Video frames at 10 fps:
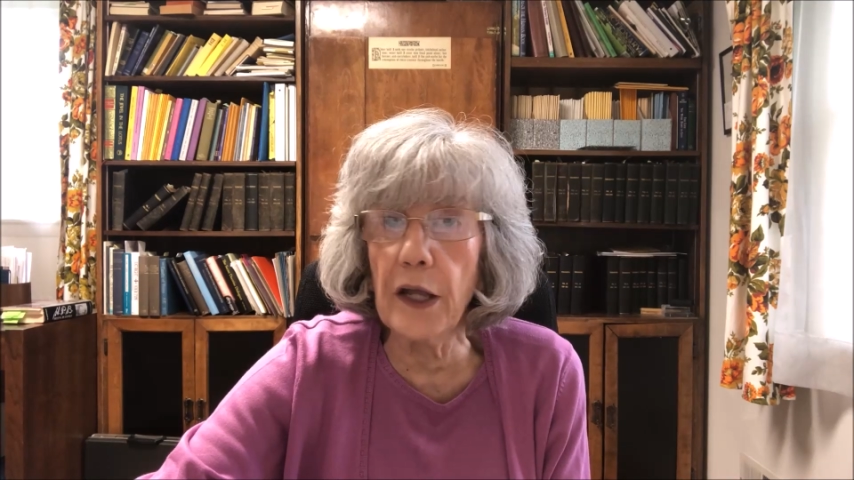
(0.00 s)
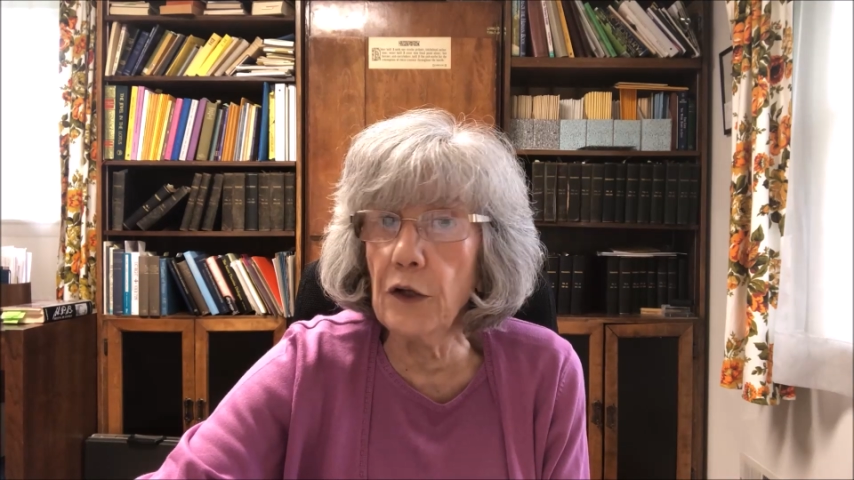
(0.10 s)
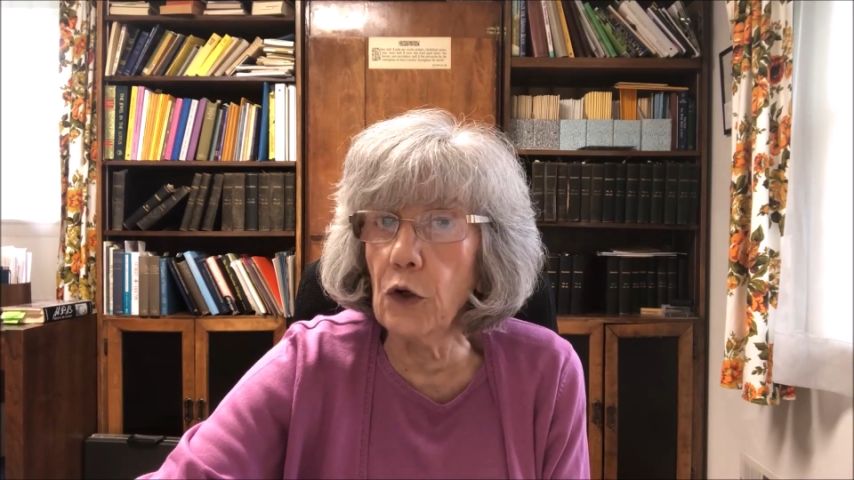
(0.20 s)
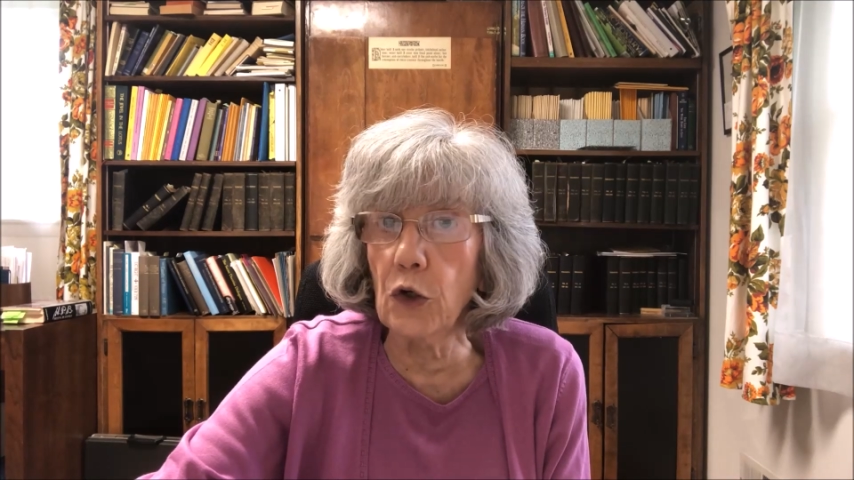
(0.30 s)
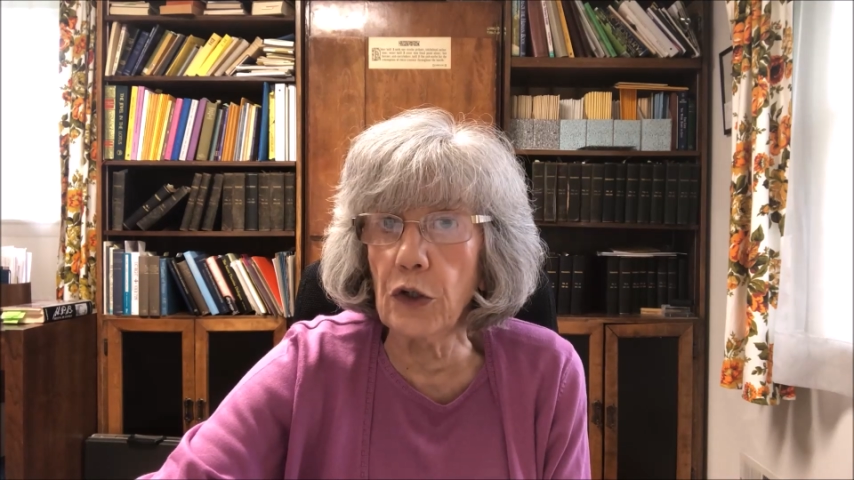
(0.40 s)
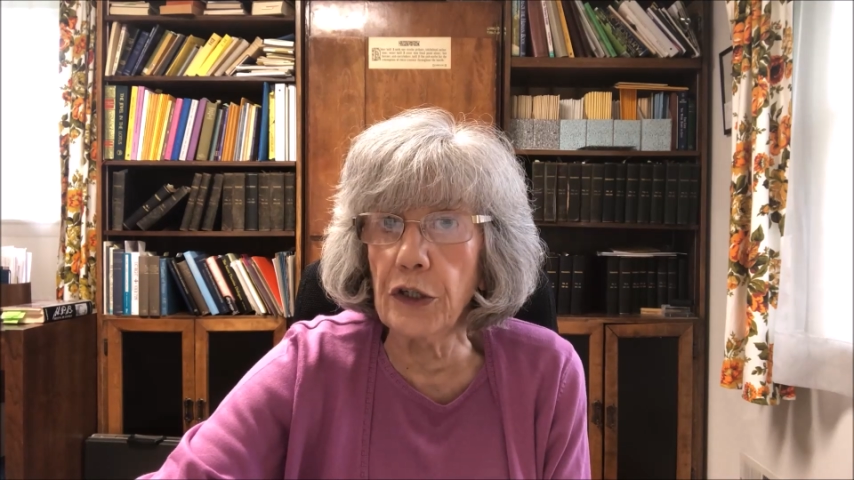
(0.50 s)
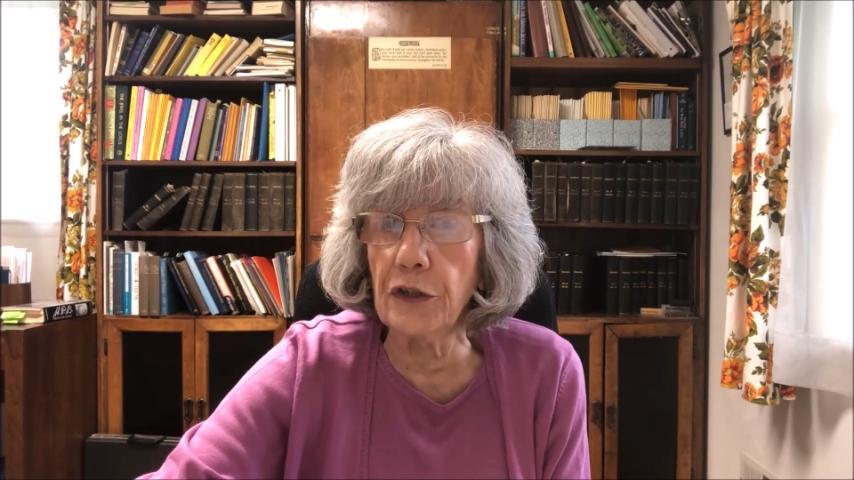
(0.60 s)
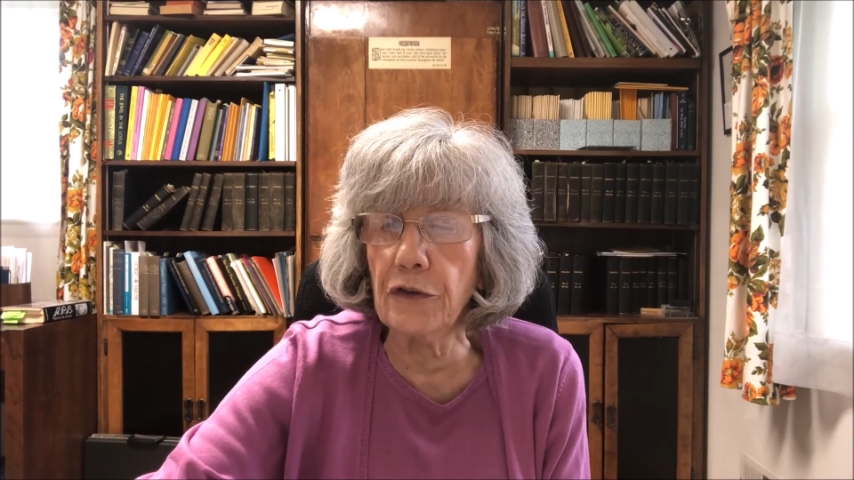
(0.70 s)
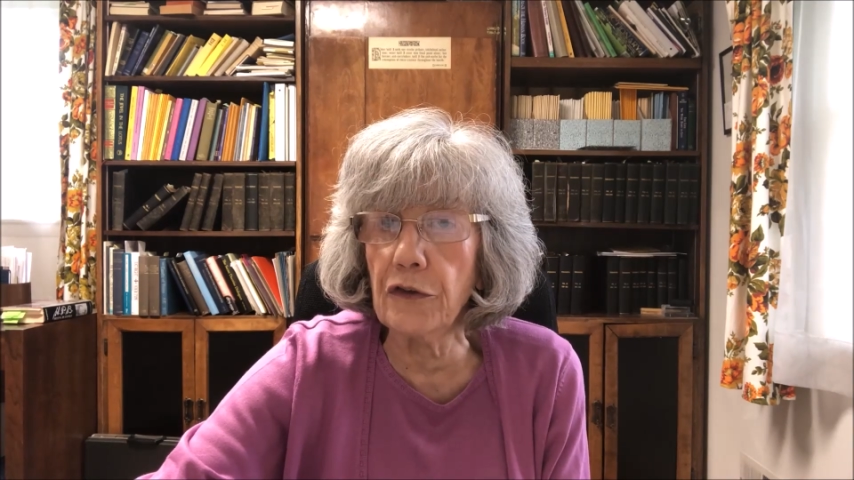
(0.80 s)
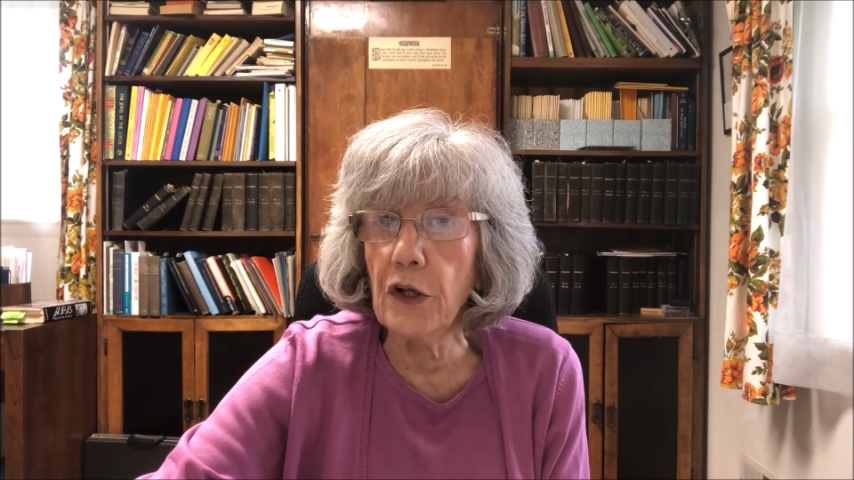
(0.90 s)
and
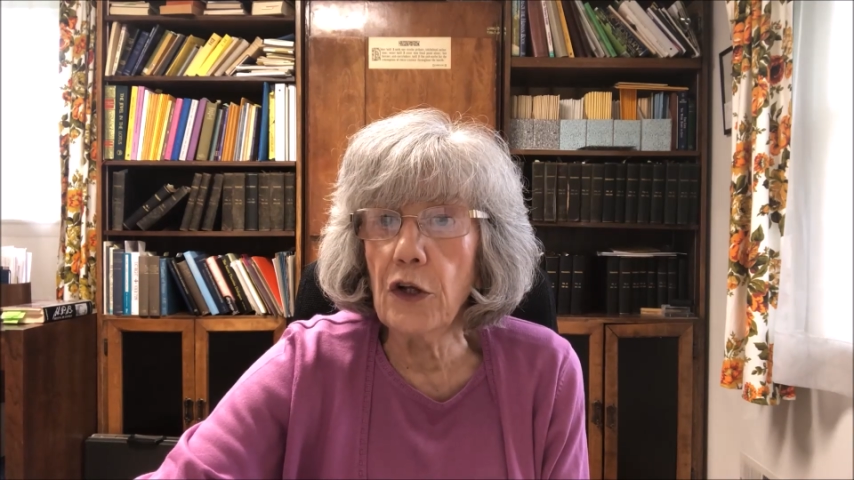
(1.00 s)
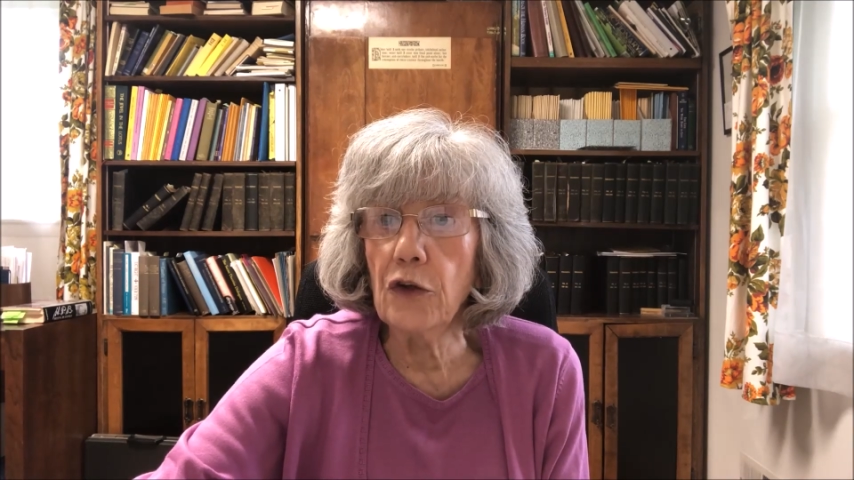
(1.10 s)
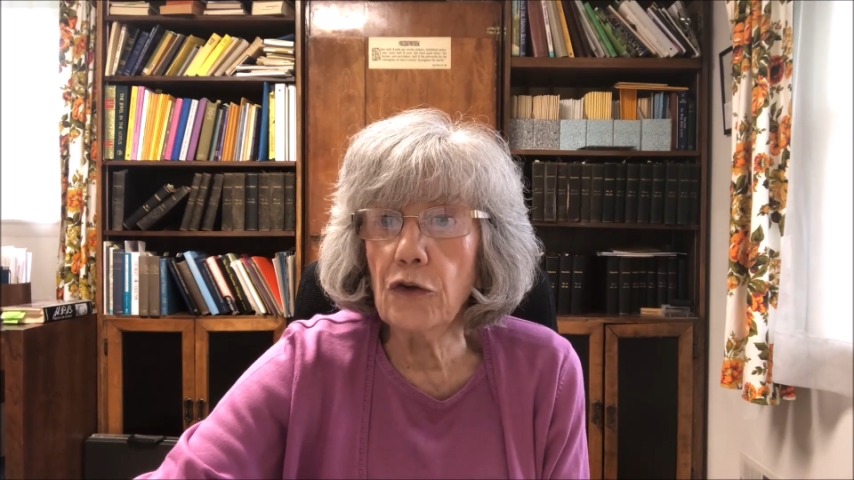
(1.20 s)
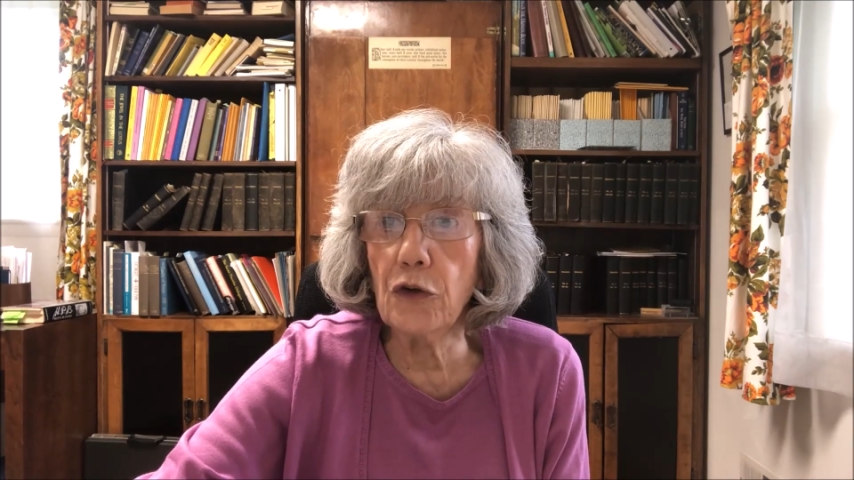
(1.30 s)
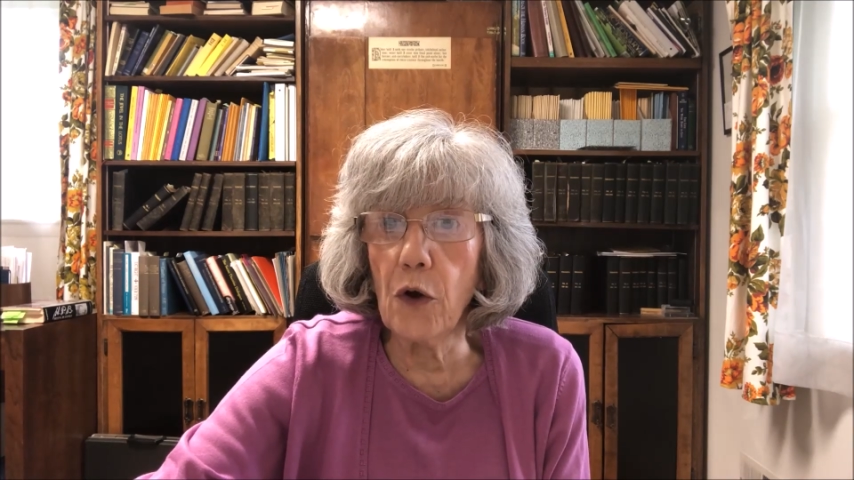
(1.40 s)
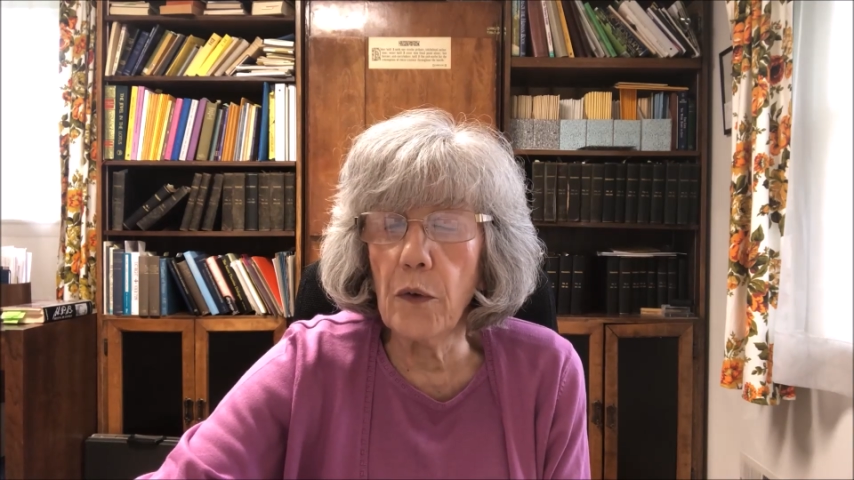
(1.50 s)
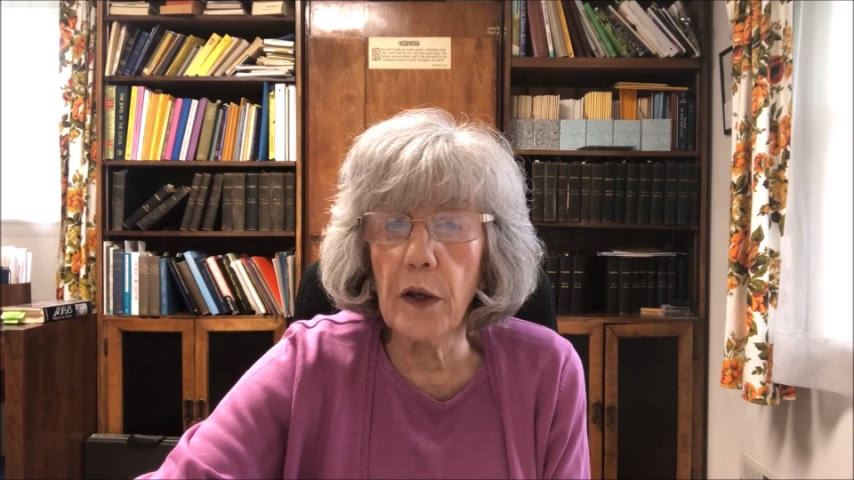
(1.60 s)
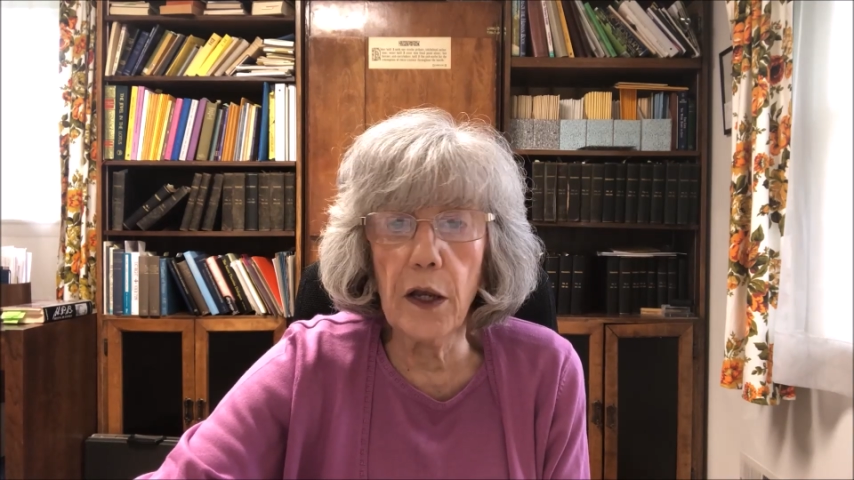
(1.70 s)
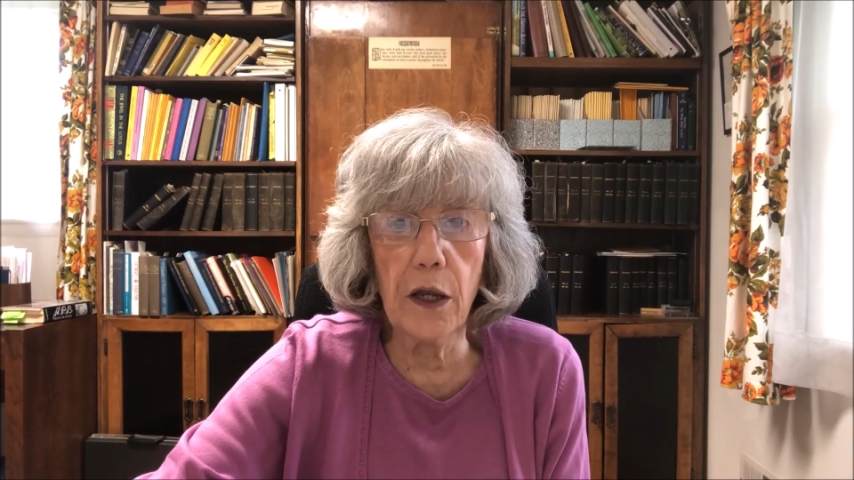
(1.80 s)
learners. So